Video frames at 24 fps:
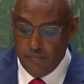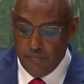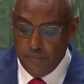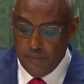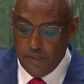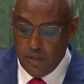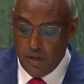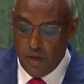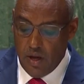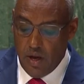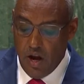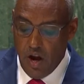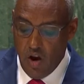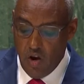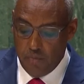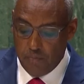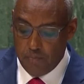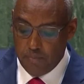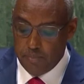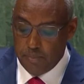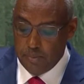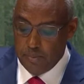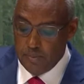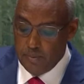
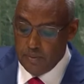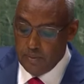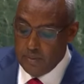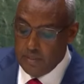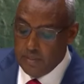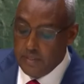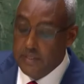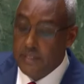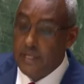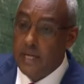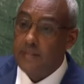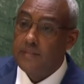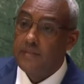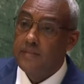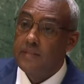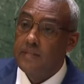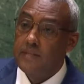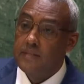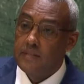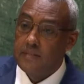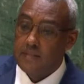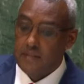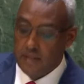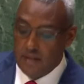hope,
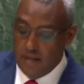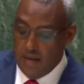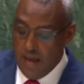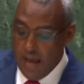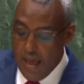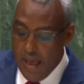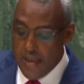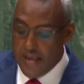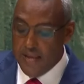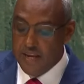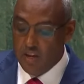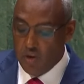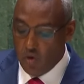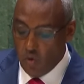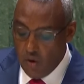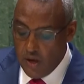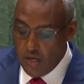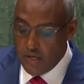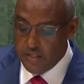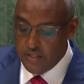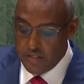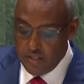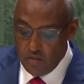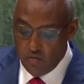justice, and
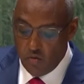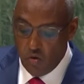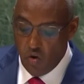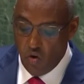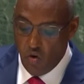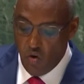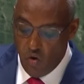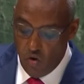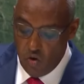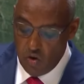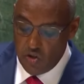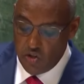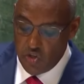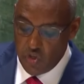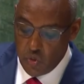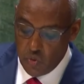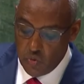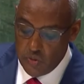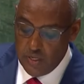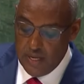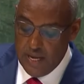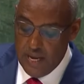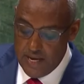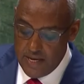equality for all should
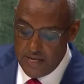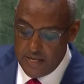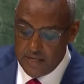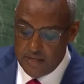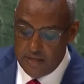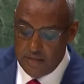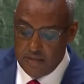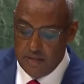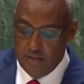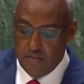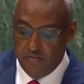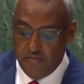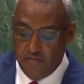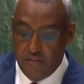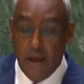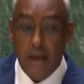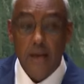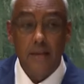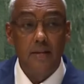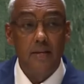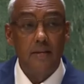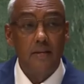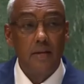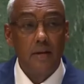indeed define